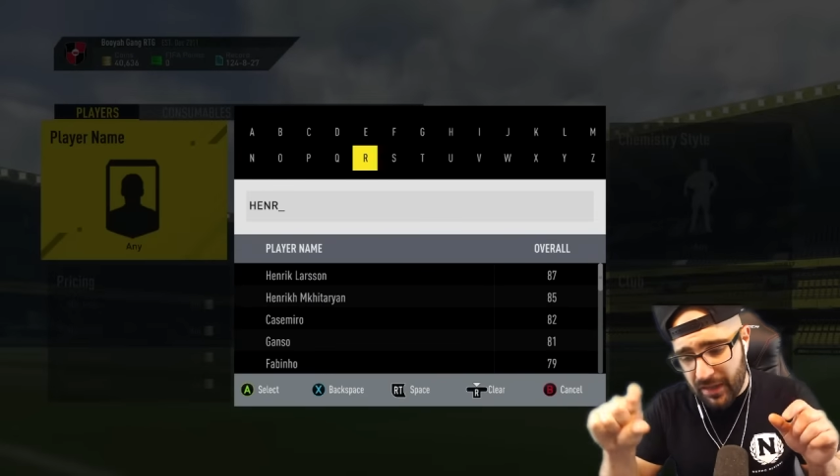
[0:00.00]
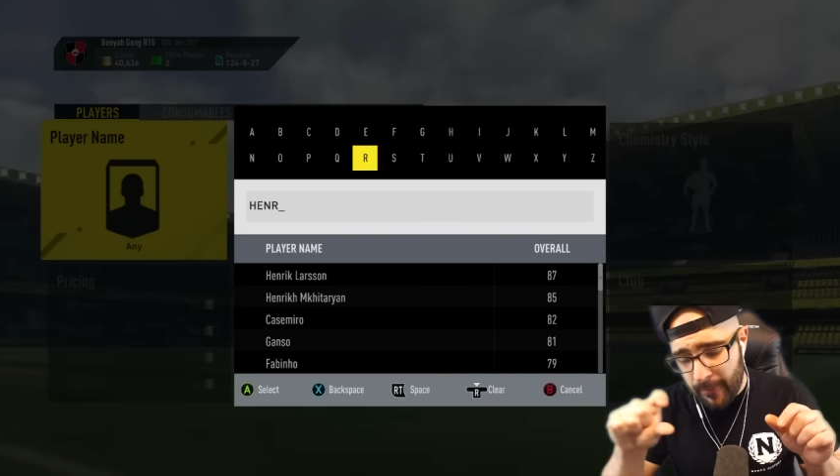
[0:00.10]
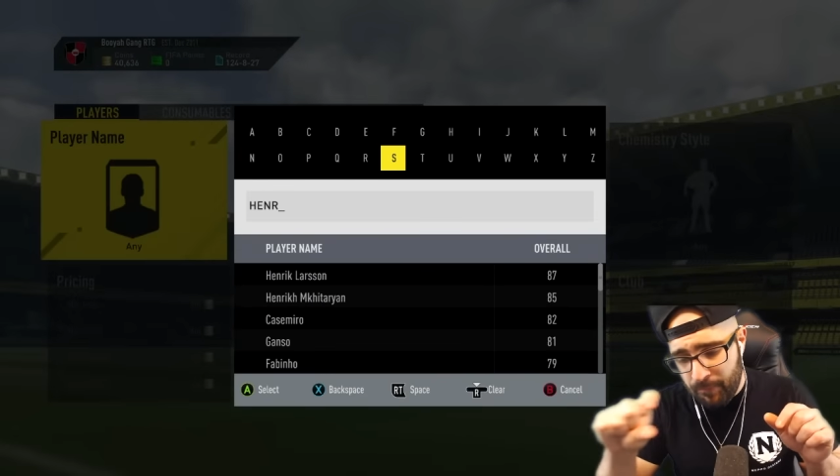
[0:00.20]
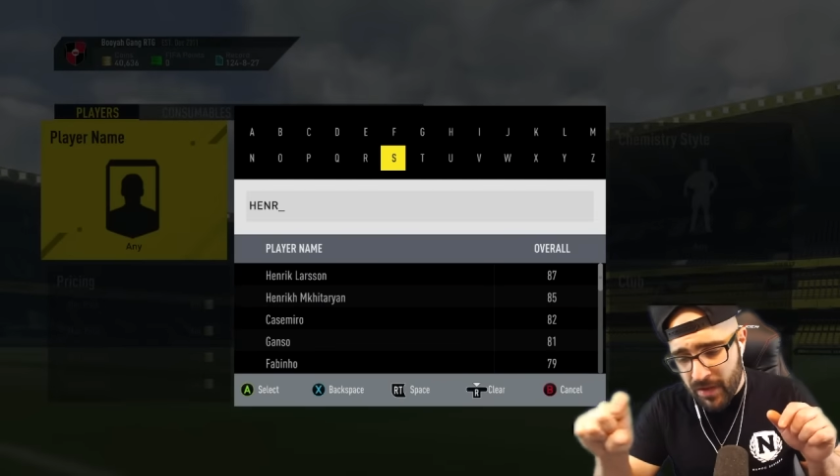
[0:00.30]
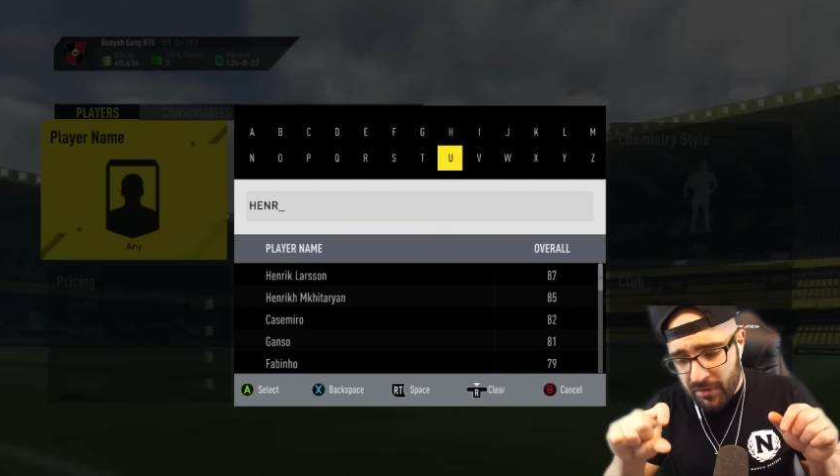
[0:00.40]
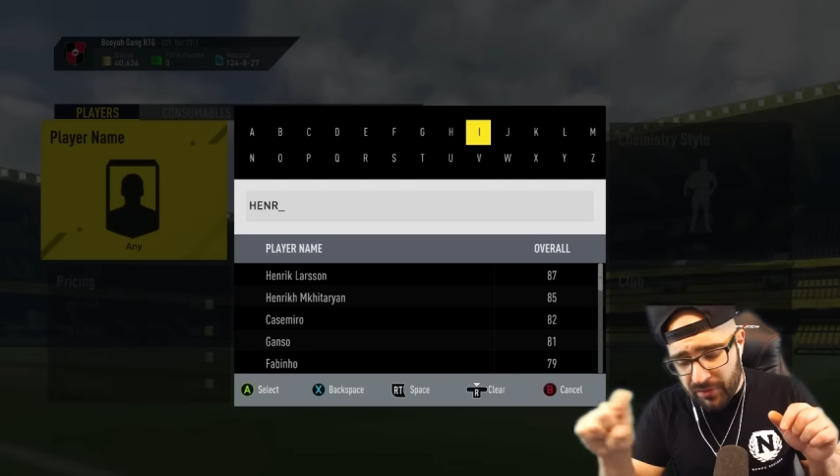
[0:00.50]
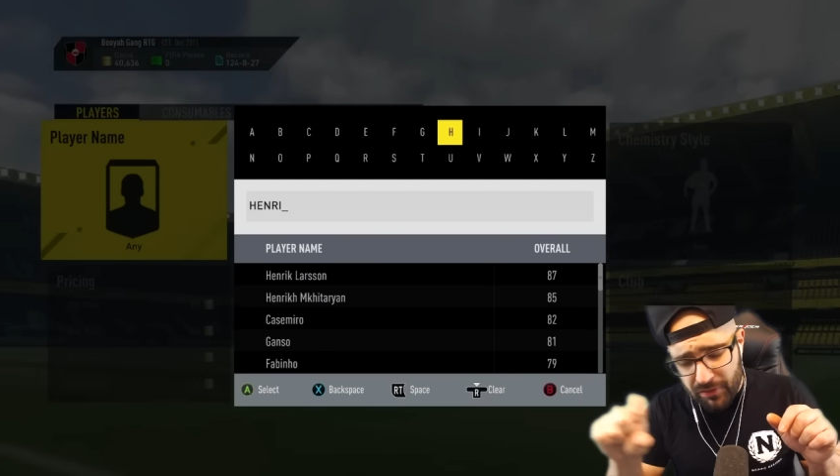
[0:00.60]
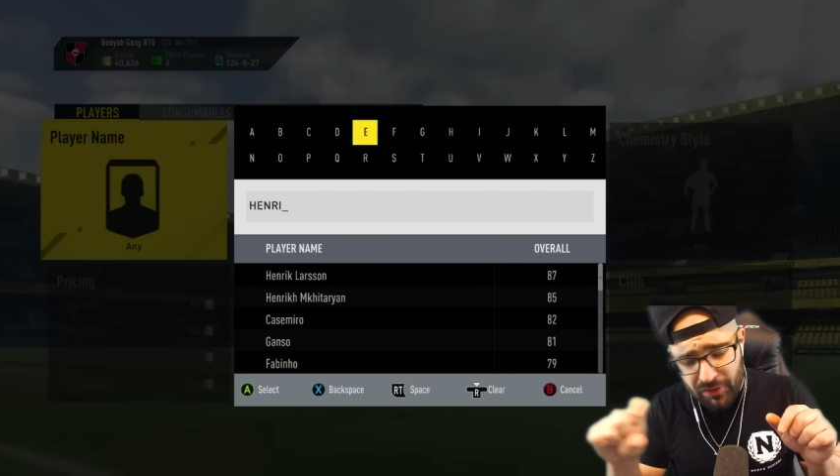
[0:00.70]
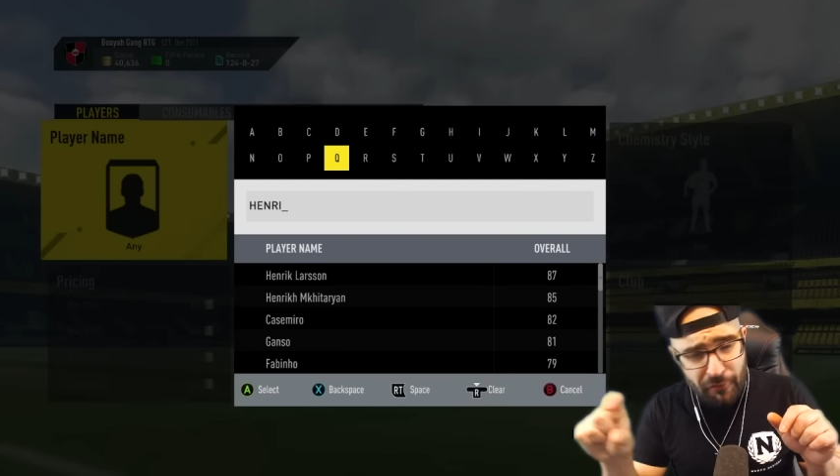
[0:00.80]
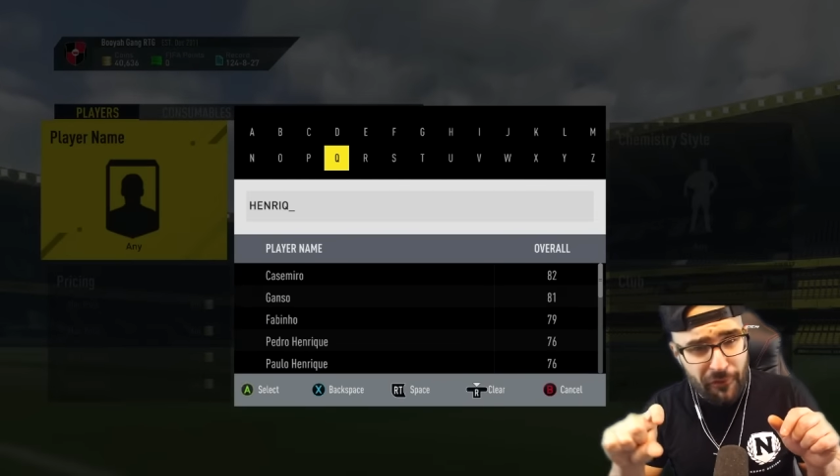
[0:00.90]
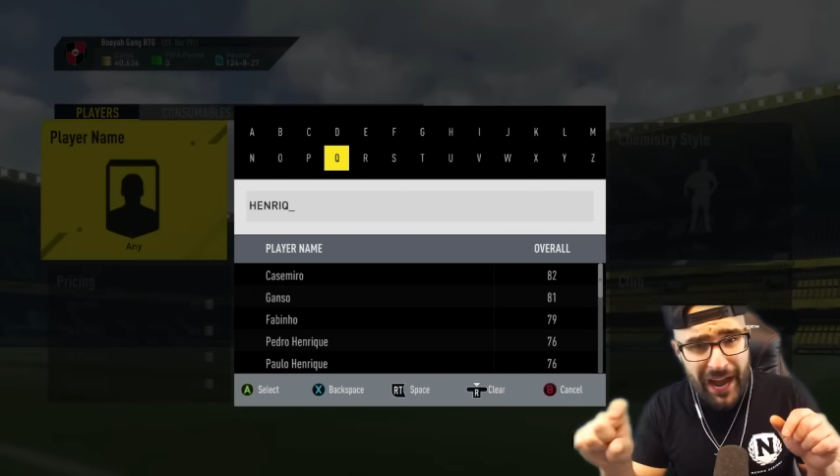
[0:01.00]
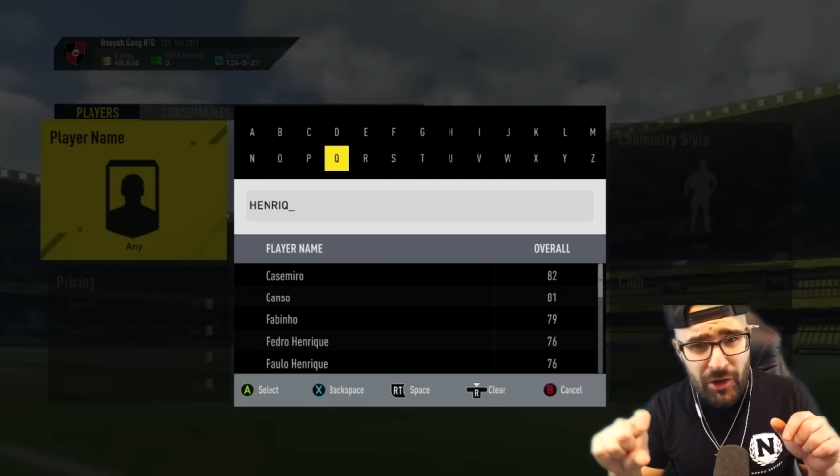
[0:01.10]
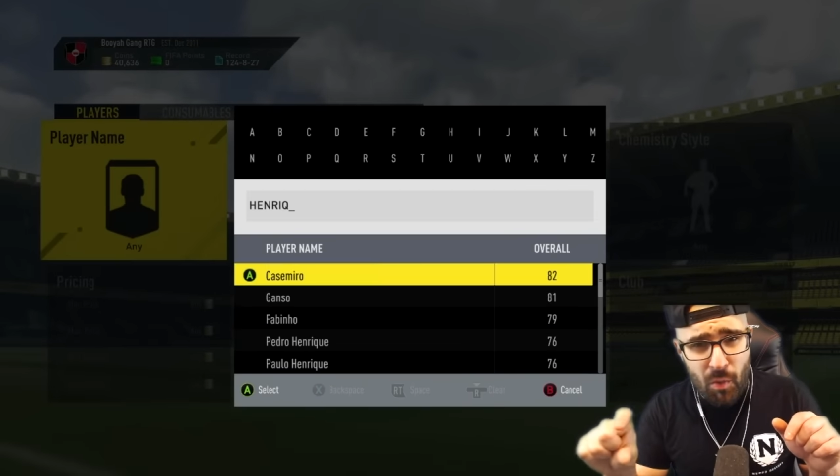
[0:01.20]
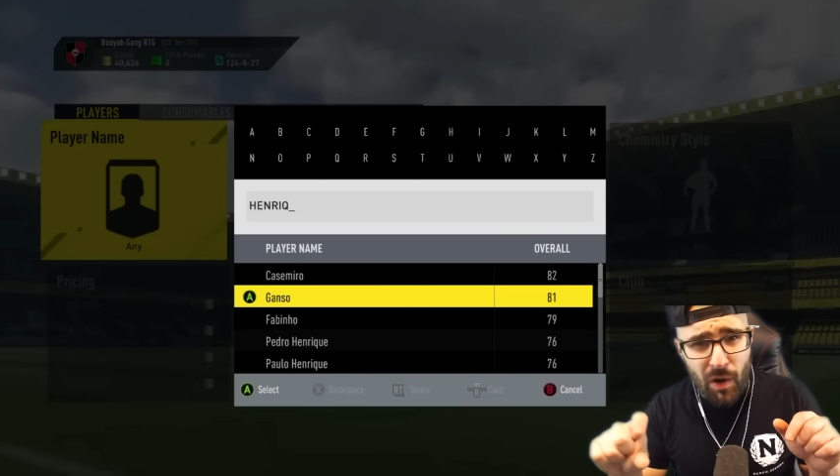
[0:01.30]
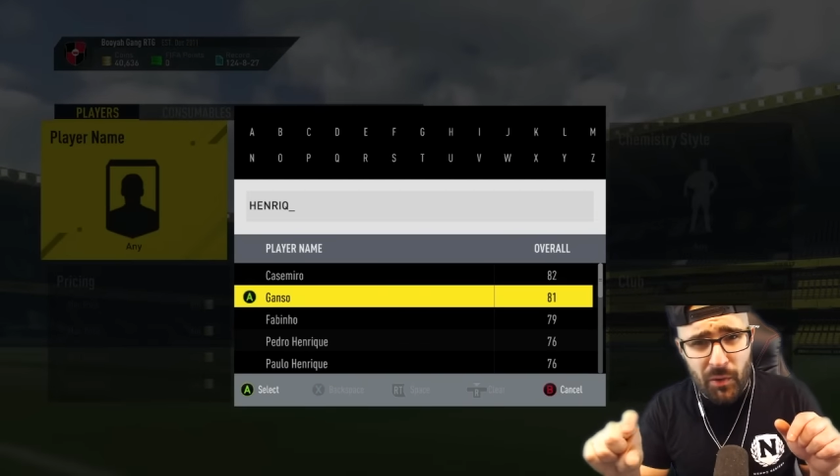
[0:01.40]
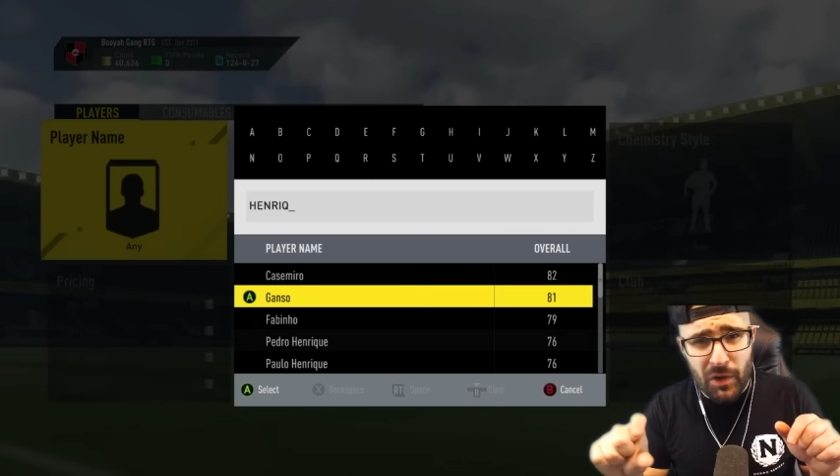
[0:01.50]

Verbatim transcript: the The final one,